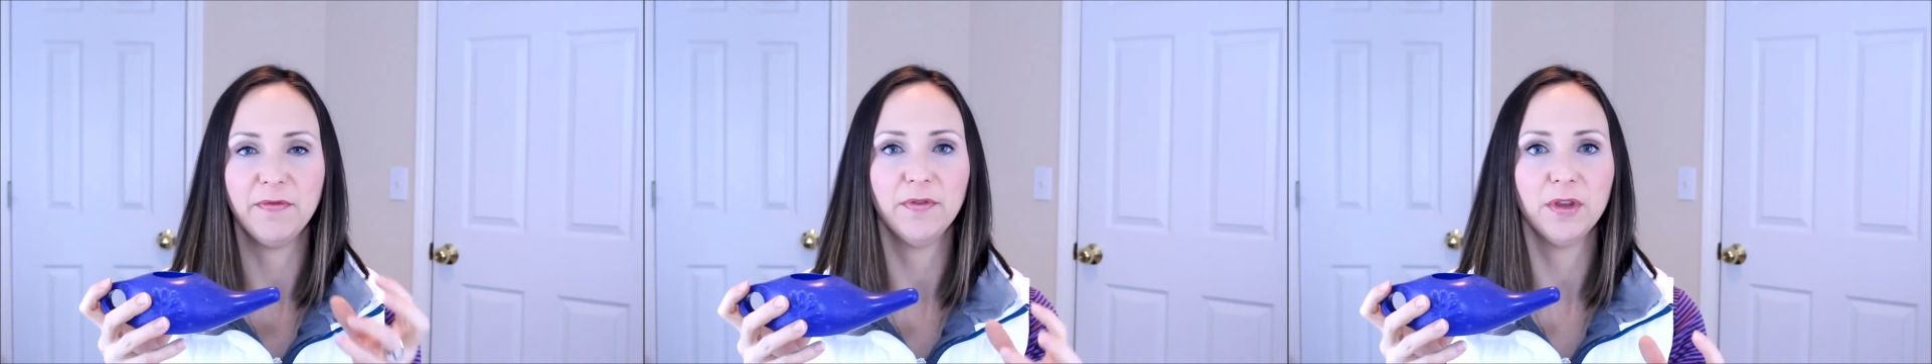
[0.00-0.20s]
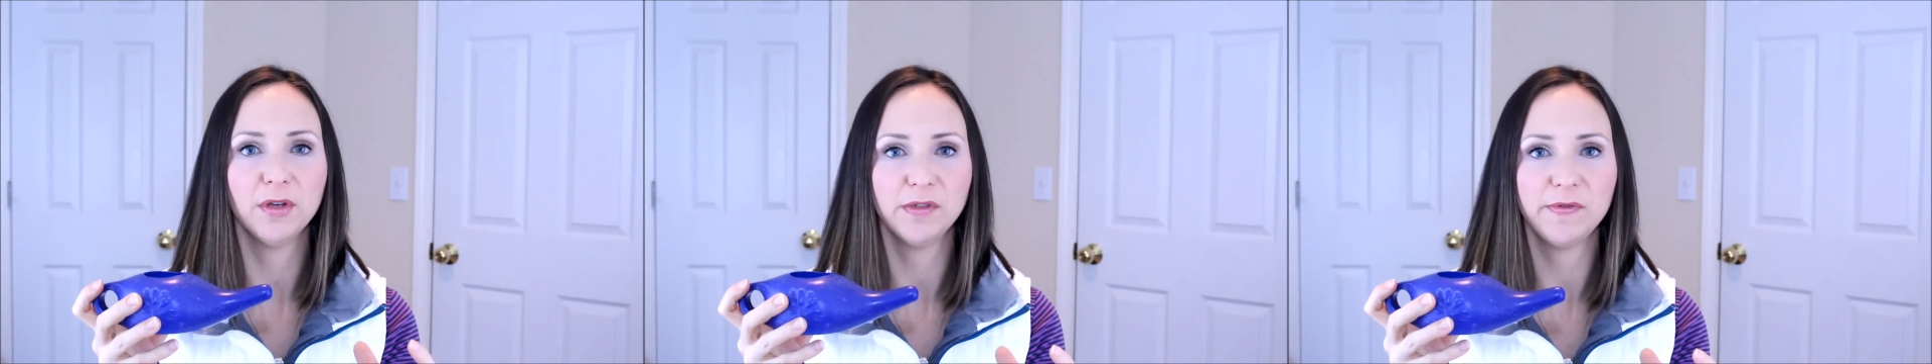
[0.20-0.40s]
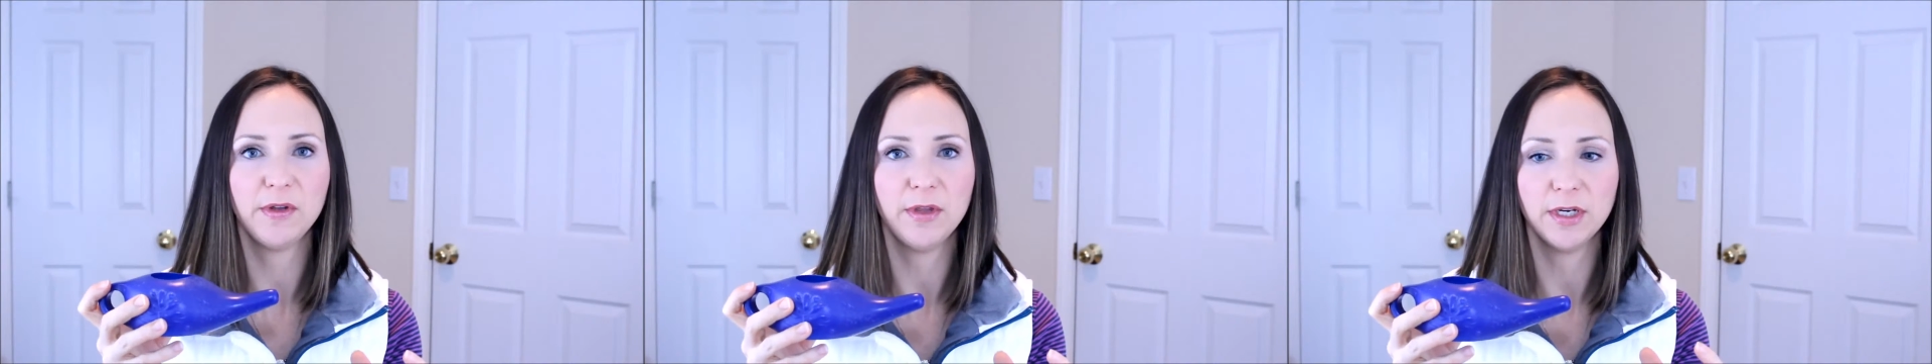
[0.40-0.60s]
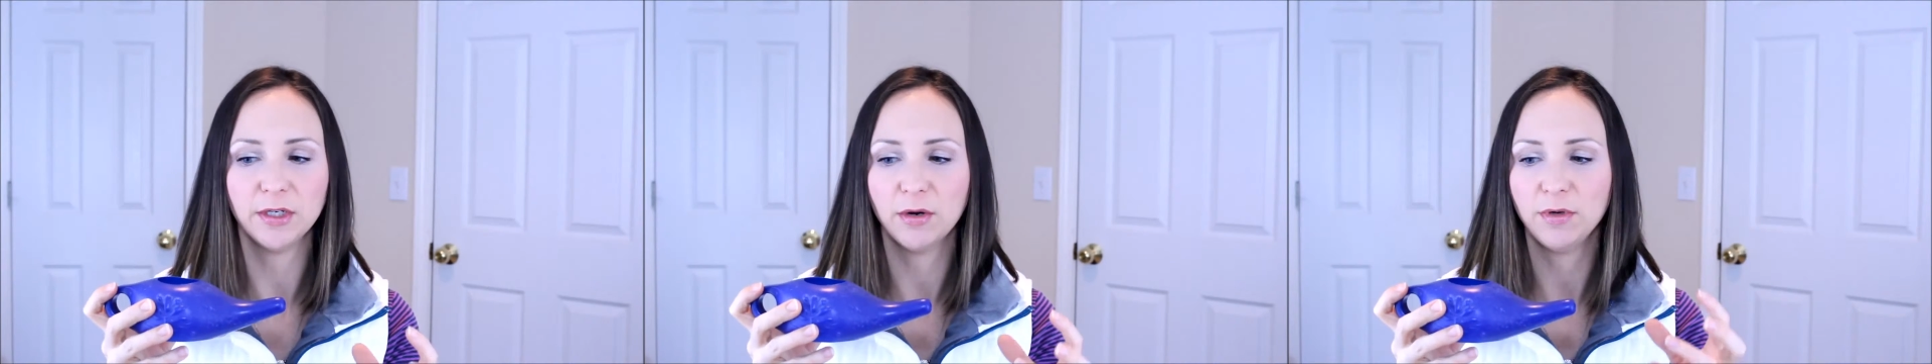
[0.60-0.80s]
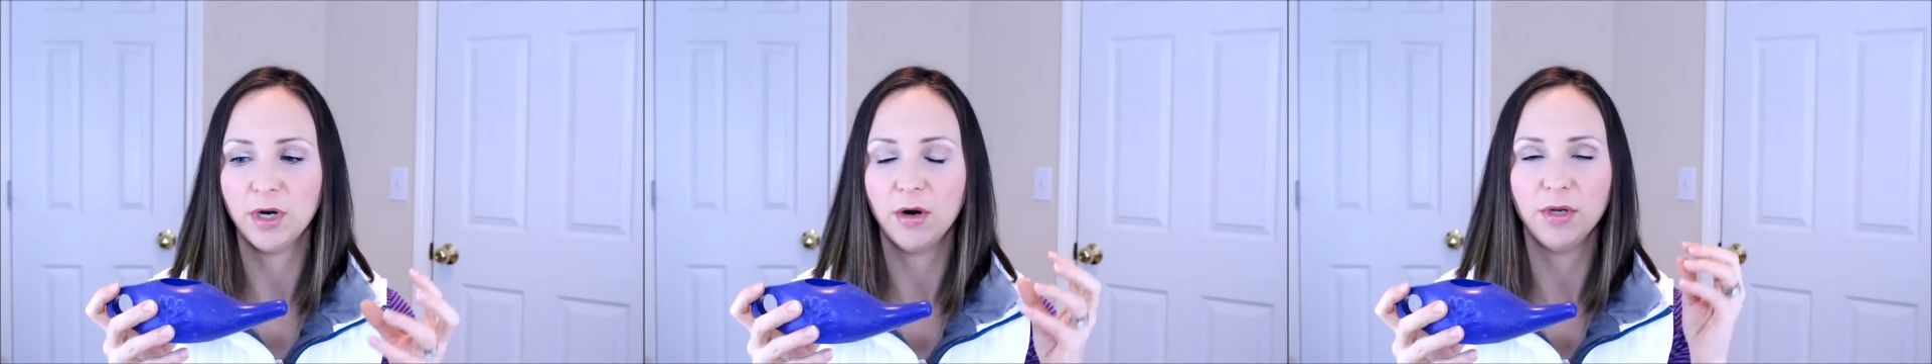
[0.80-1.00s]
For those of you that
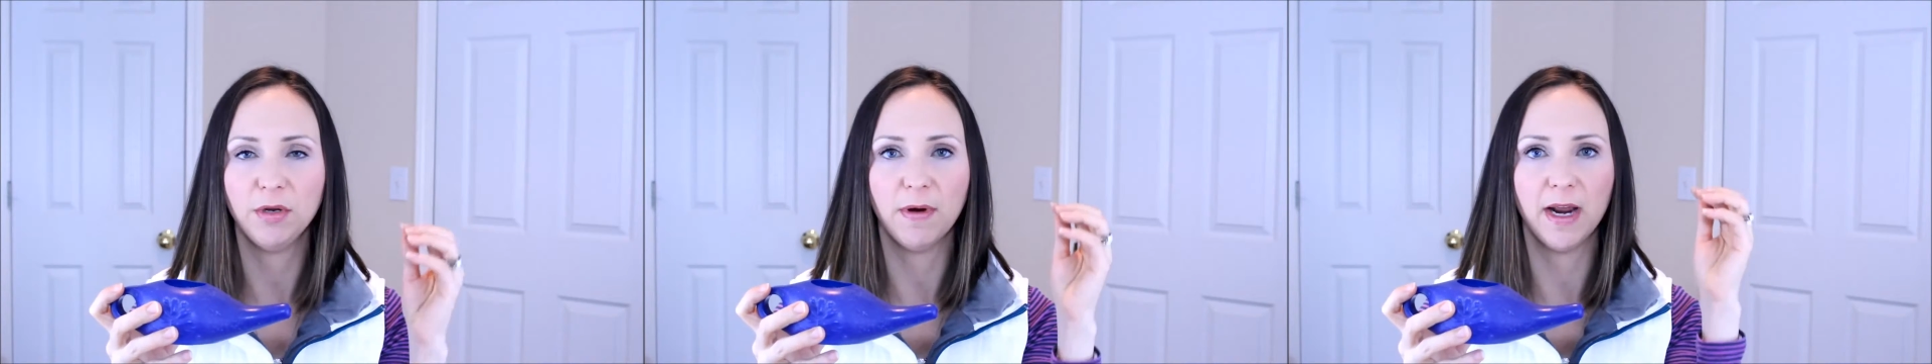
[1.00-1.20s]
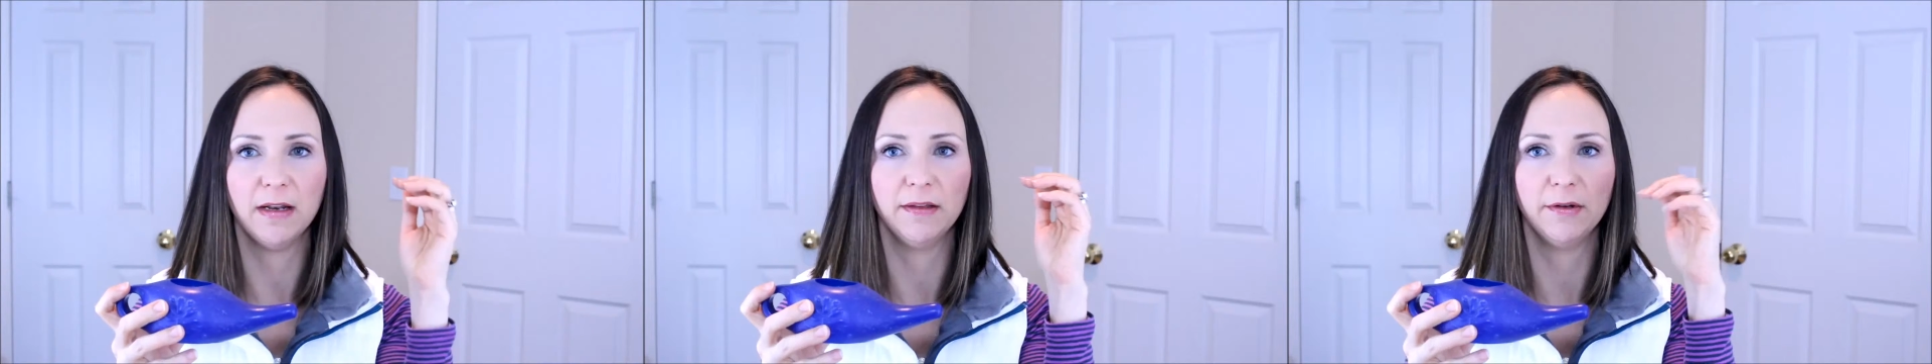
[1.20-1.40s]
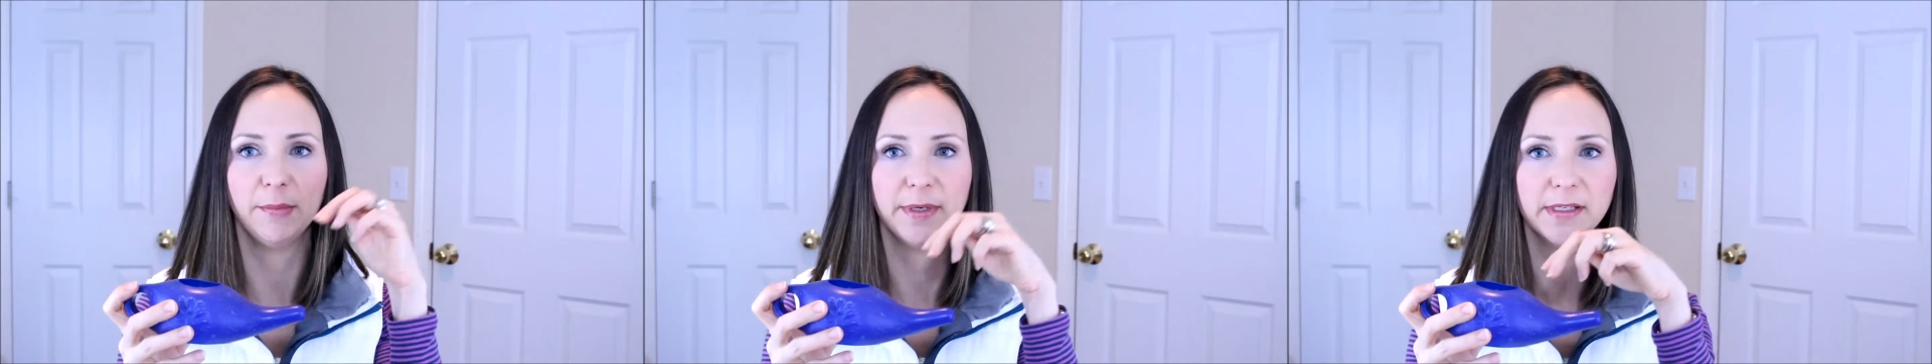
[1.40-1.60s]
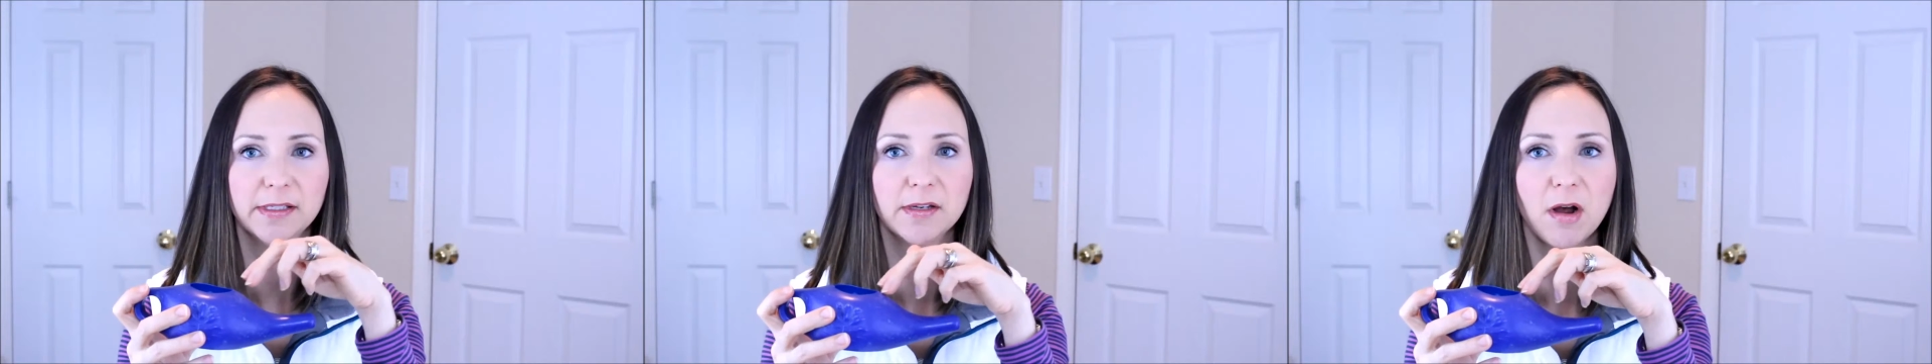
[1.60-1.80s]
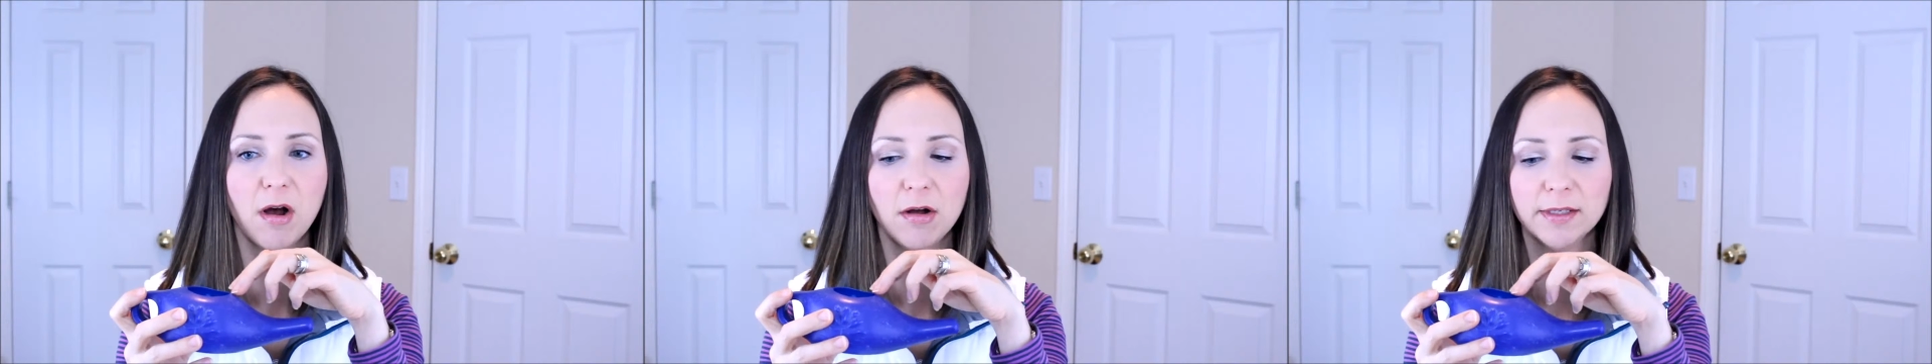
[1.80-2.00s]
don't know, you add a little bit of
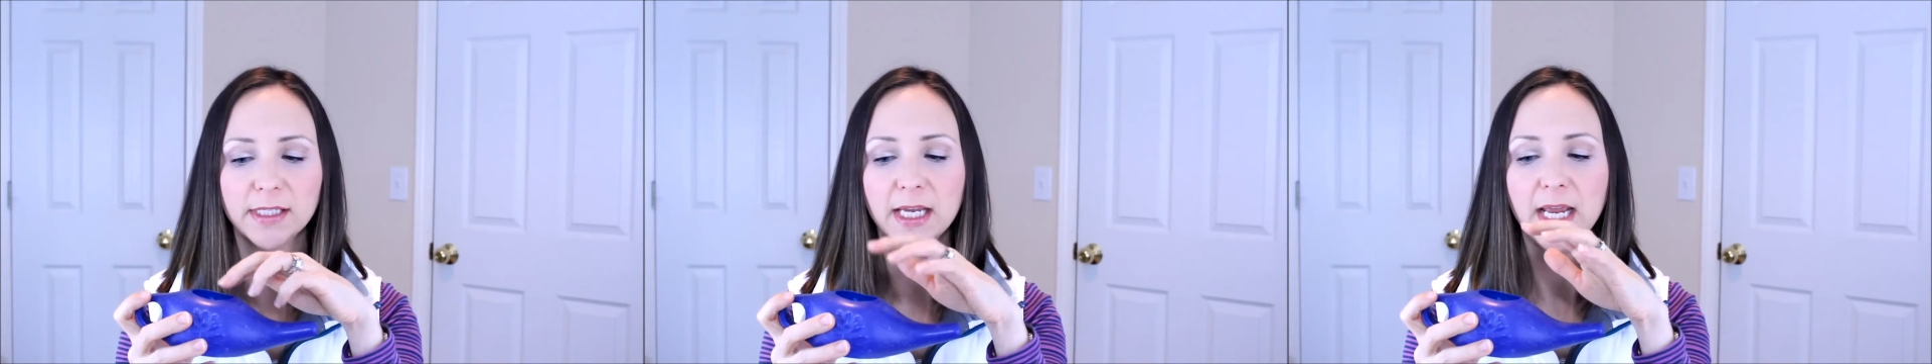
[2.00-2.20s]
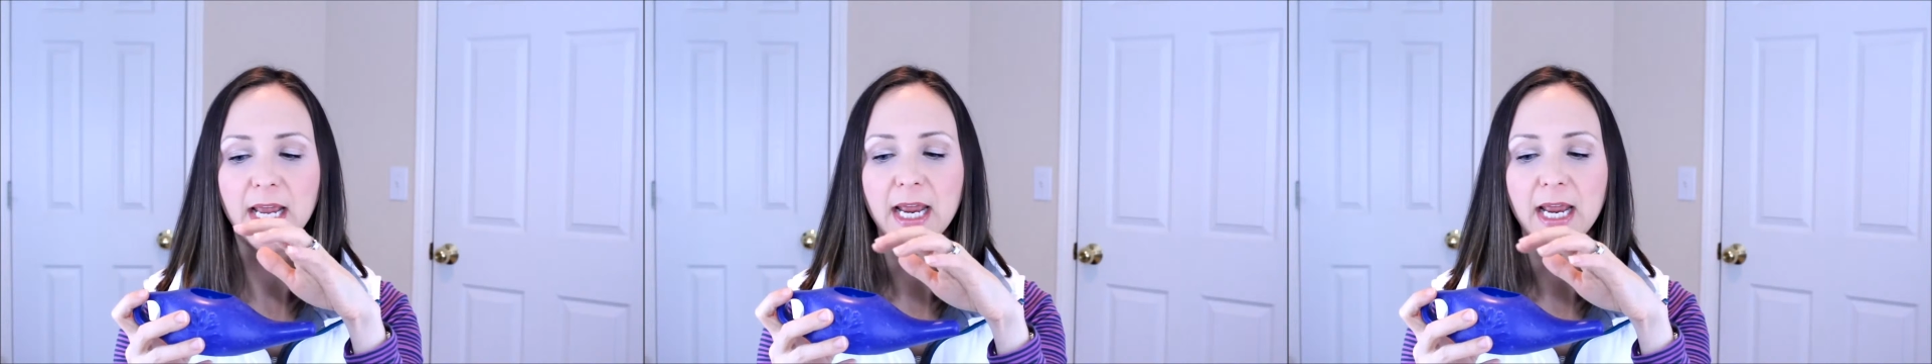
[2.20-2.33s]
salt